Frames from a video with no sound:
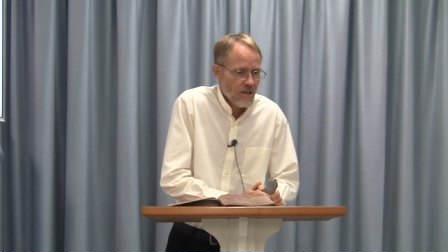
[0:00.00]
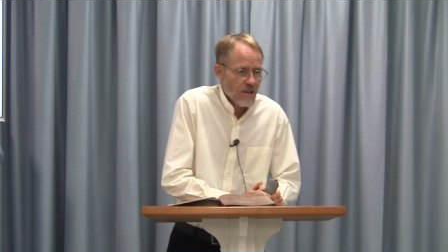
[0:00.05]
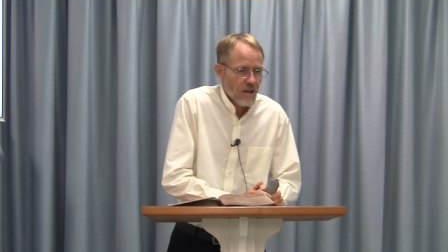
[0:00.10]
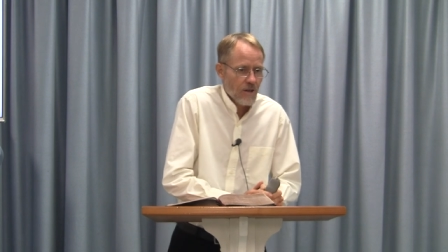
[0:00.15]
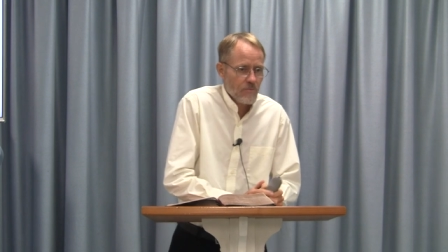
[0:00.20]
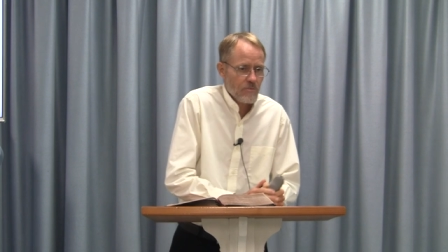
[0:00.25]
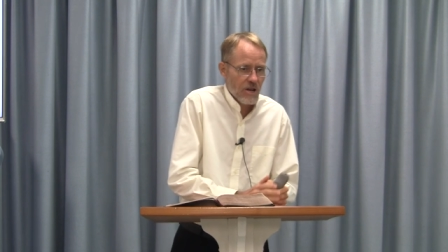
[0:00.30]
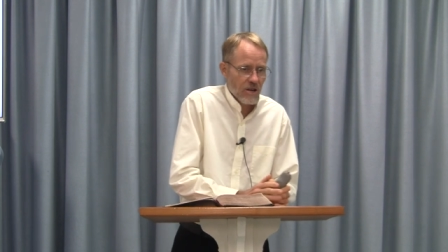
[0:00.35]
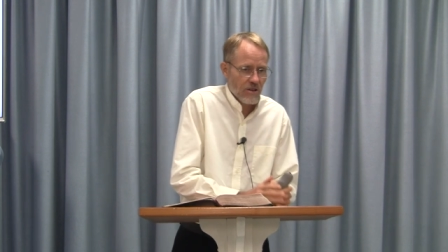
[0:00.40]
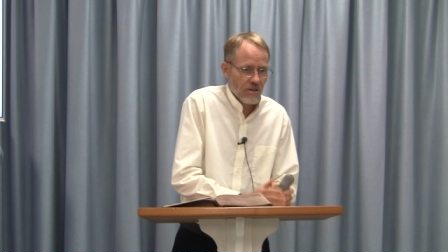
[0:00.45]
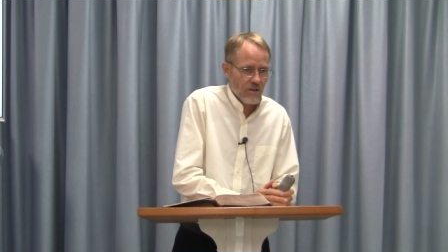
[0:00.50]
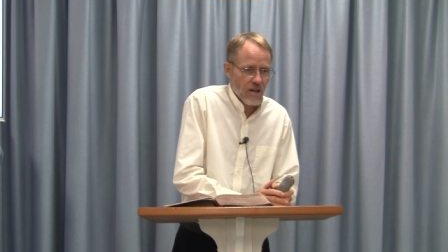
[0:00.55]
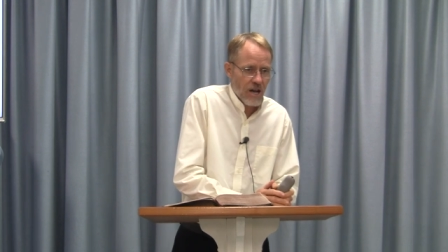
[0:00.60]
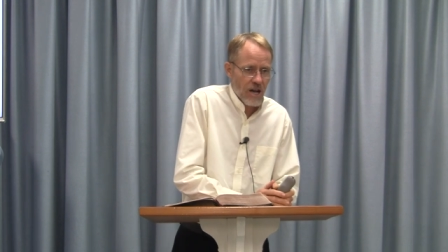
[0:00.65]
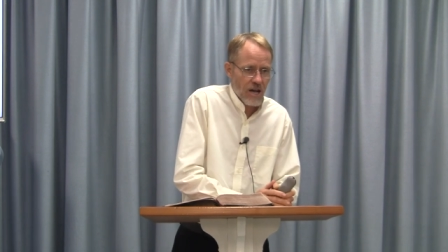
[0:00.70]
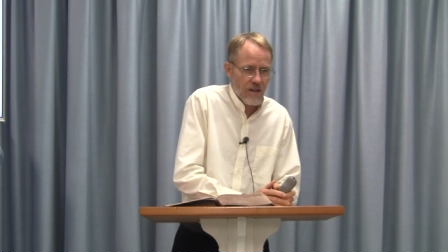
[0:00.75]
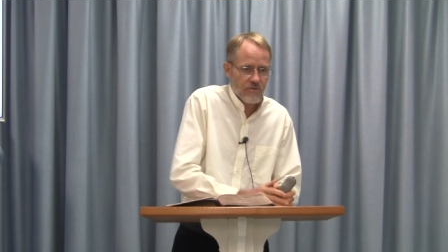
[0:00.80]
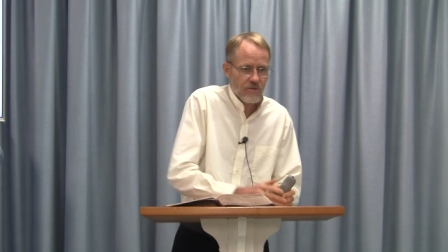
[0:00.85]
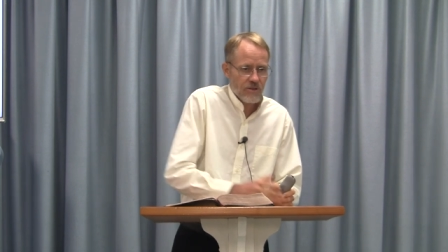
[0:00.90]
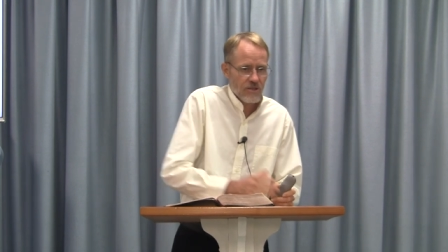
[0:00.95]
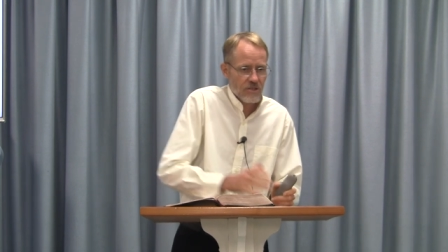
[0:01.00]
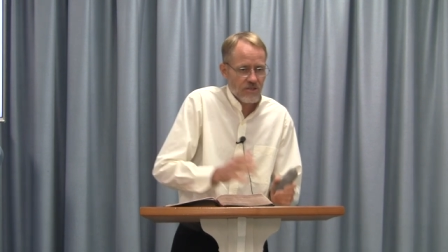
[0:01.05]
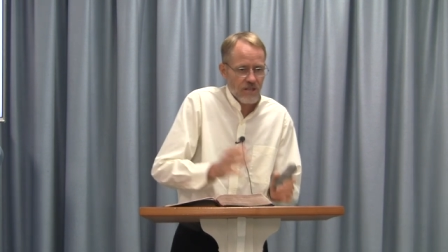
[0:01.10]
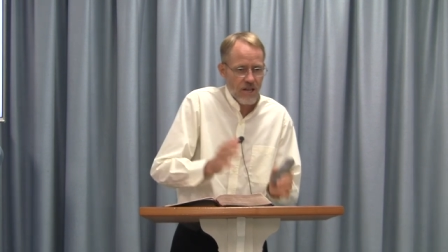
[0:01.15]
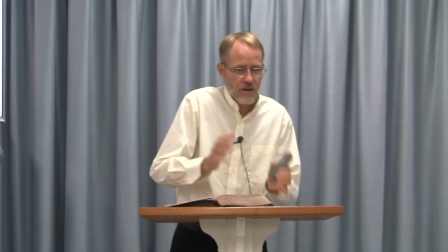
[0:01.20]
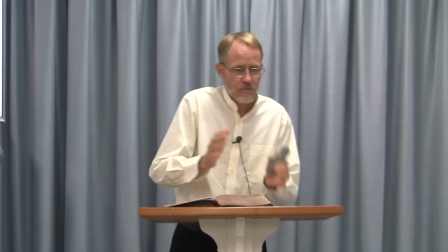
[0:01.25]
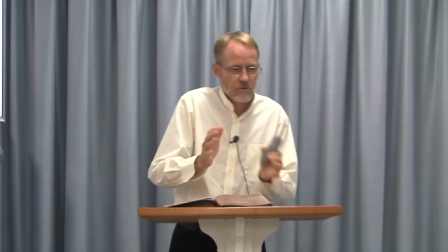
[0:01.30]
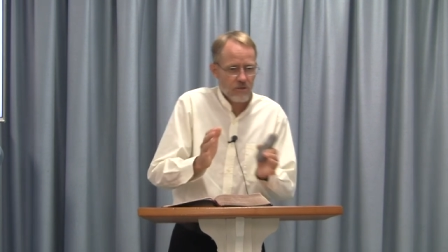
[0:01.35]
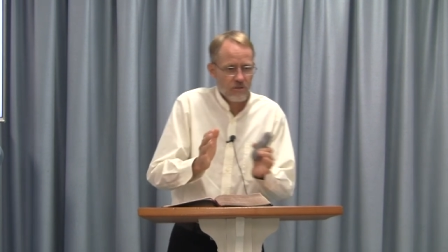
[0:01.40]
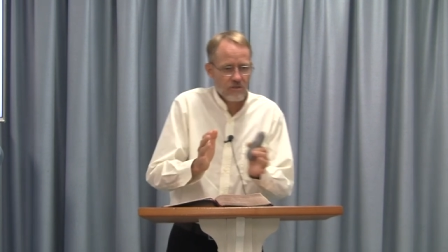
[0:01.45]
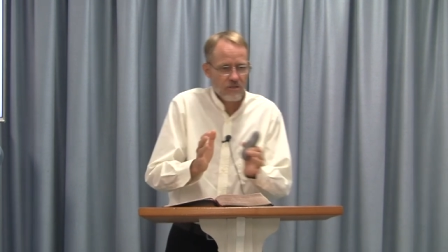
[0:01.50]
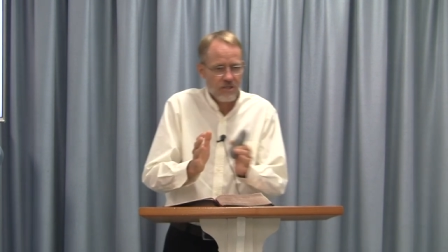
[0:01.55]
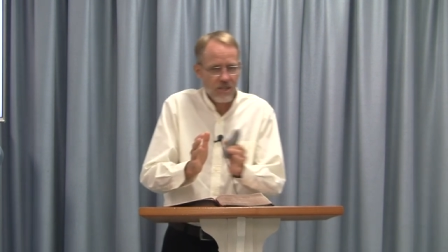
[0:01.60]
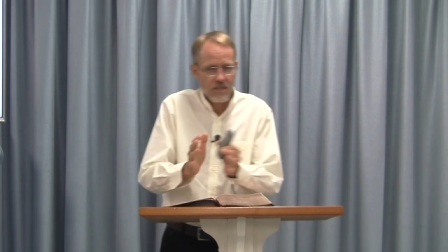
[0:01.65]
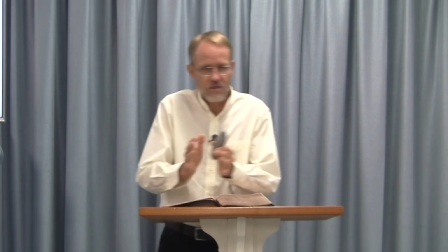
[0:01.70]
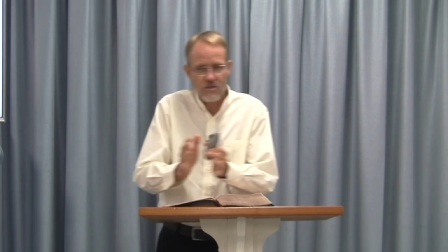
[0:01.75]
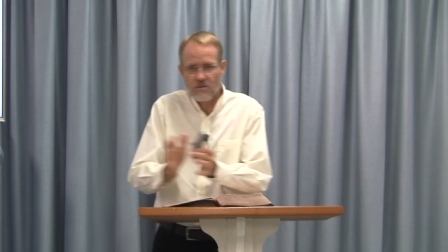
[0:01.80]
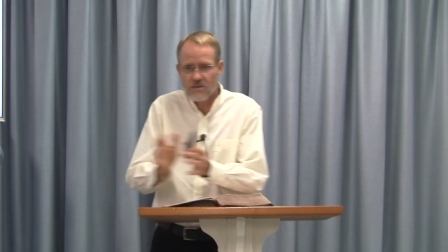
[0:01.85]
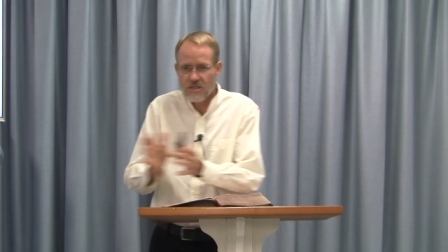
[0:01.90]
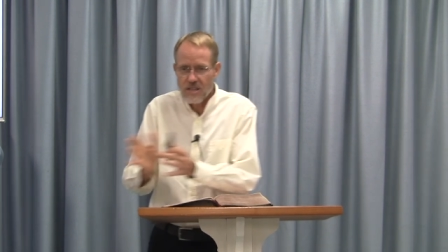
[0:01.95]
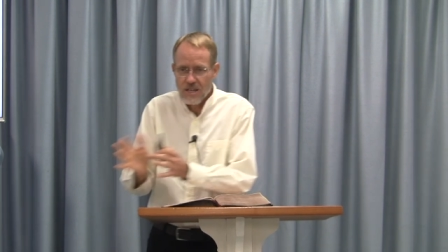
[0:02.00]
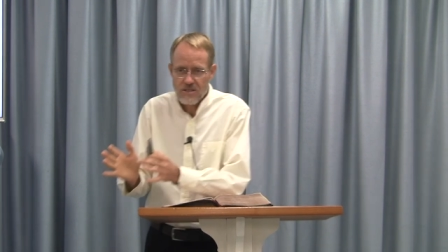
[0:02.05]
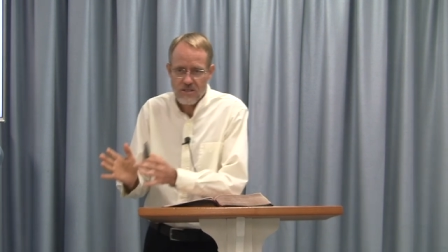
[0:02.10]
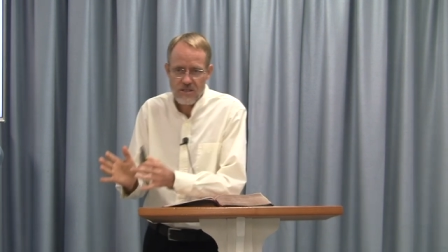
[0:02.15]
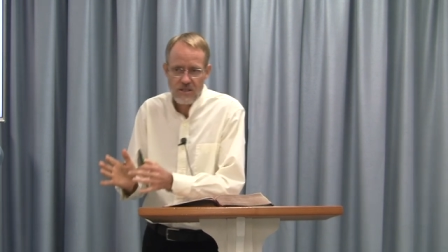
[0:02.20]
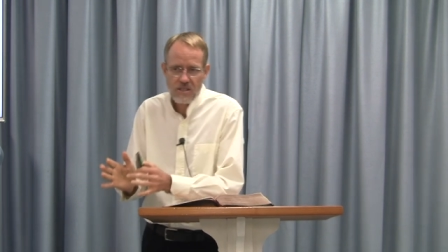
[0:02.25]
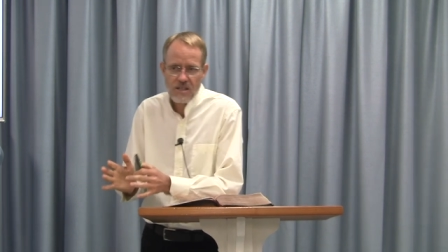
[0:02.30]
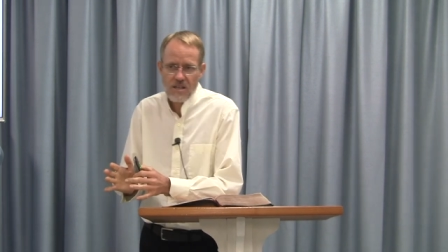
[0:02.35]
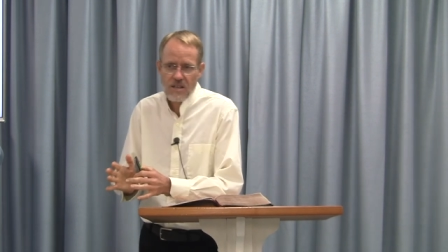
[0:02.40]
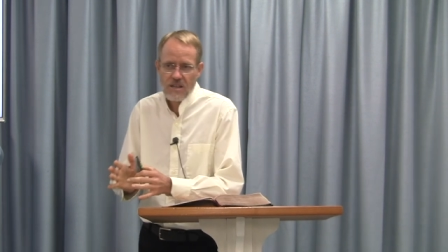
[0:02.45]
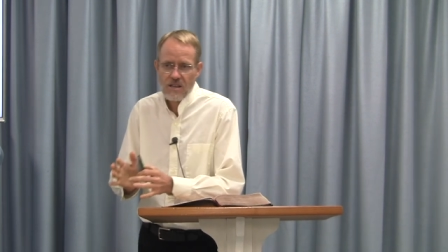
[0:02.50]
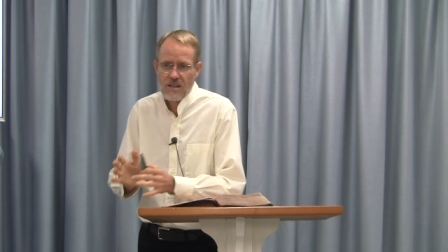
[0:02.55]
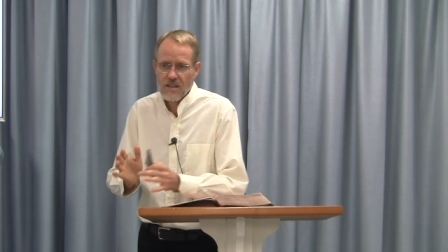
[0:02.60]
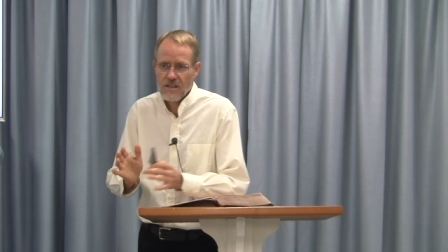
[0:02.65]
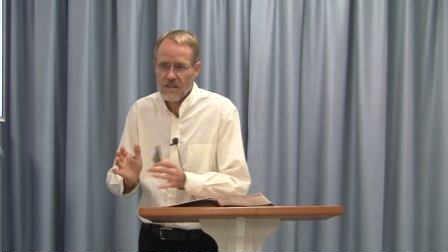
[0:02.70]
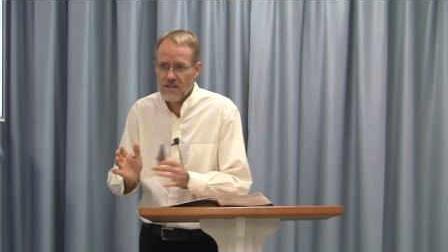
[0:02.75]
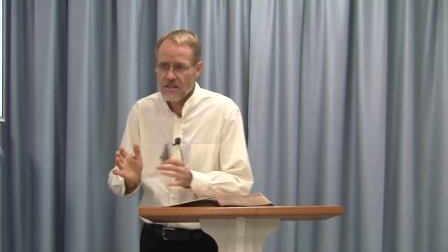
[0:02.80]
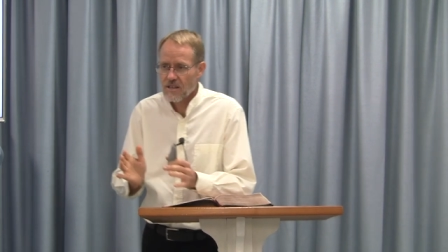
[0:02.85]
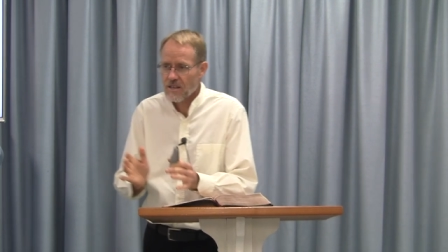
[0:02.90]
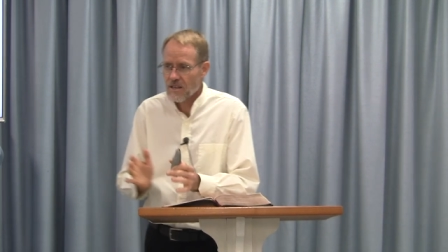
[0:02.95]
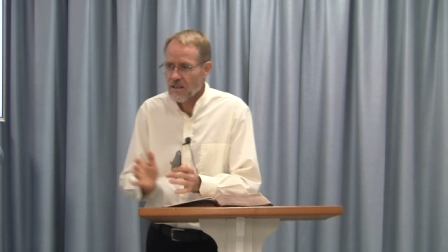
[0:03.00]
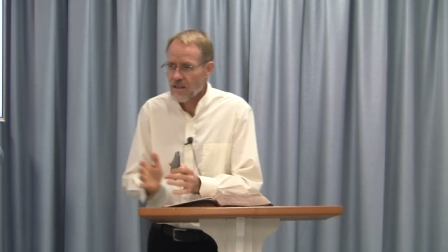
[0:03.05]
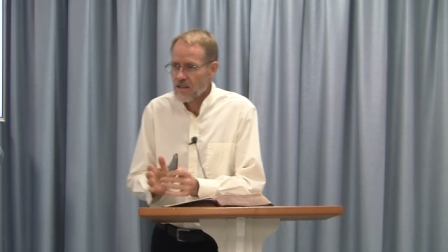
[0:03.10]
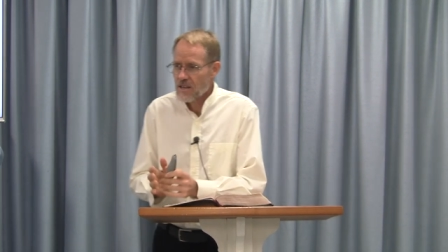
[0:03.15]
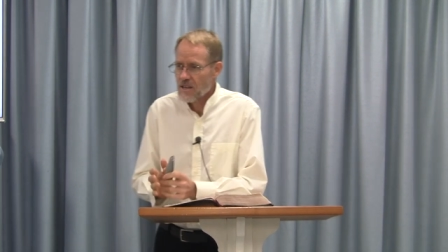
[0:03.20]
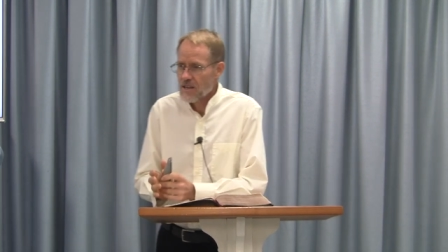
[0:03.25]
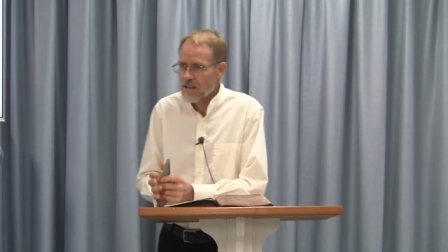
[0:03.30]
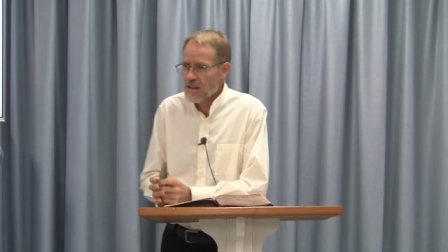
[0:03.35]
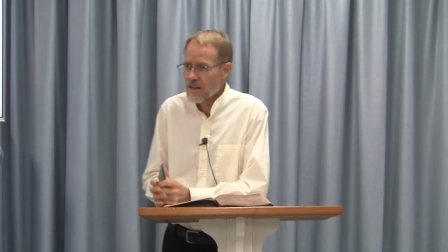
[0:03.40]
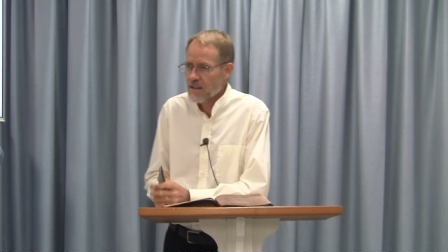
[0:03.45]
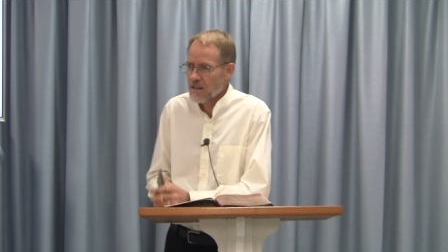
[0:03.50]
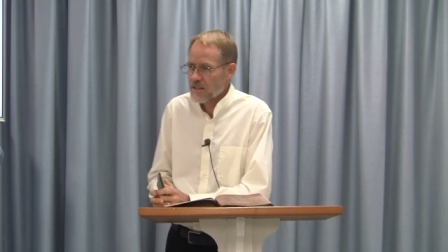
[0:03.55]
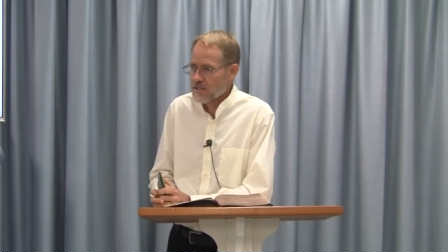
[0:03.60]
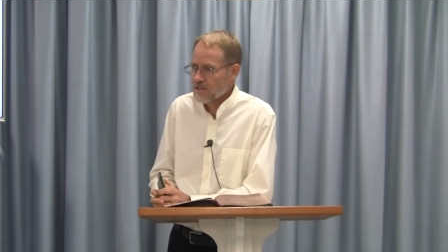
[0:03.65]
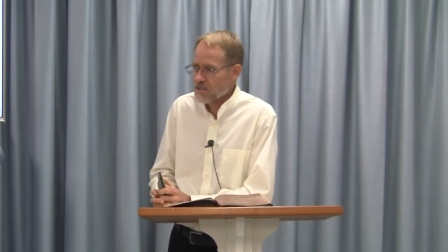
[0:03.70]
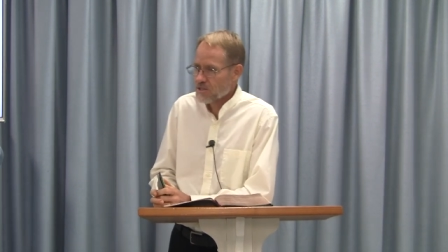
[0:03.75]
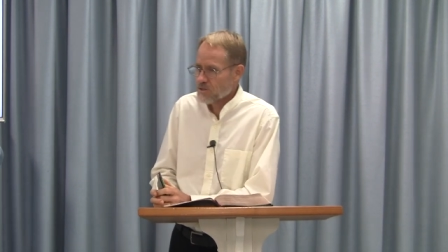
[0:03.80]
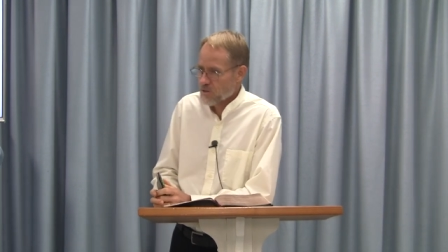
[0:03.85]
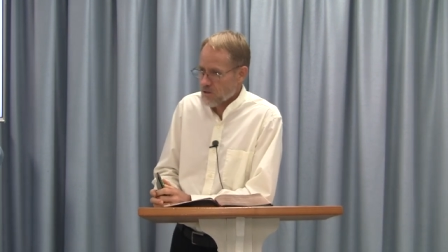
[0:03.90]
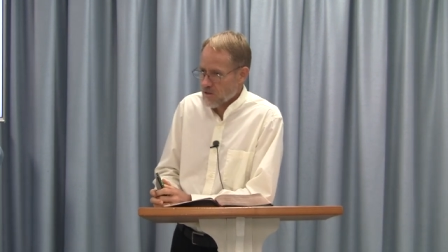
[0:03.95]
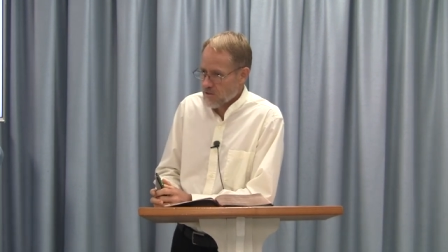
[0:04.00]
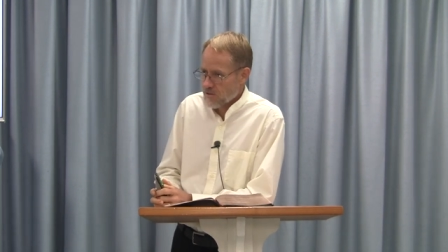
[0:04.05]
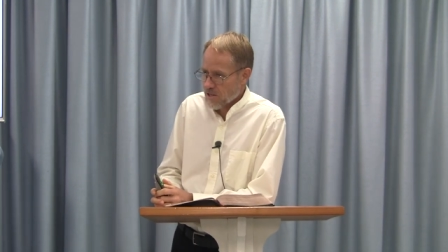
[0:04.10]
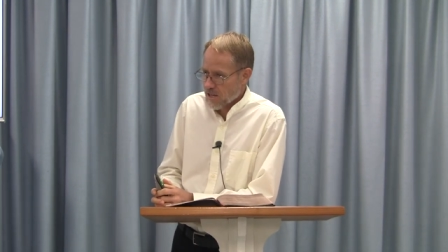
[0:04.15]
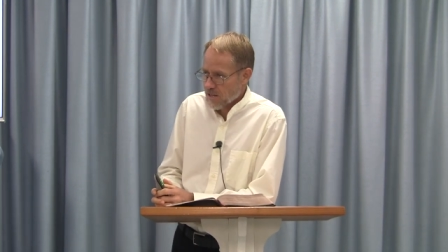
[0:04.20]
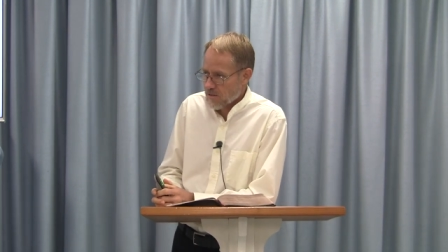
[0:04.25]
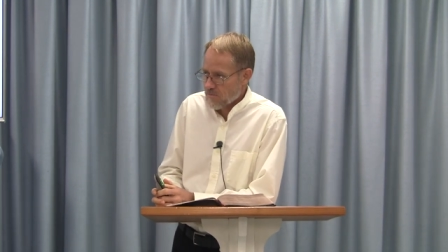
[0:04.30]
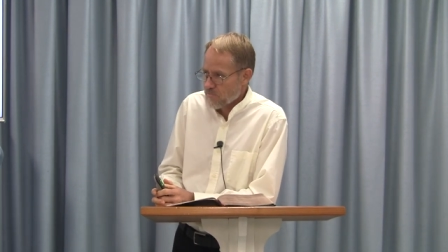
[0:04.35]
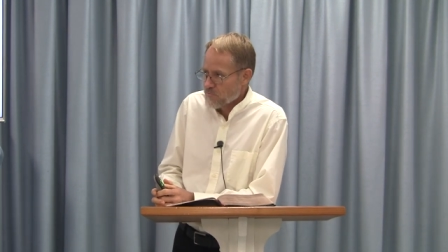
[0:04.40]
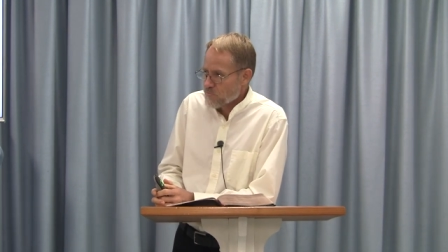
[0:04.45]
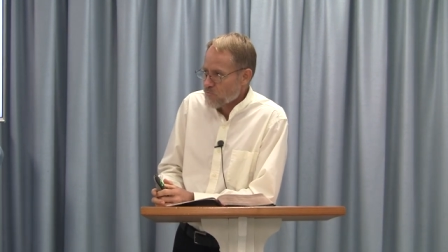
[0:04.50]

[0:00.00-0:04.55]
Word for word: a better life because that will set your destiny and, and this sort of thing.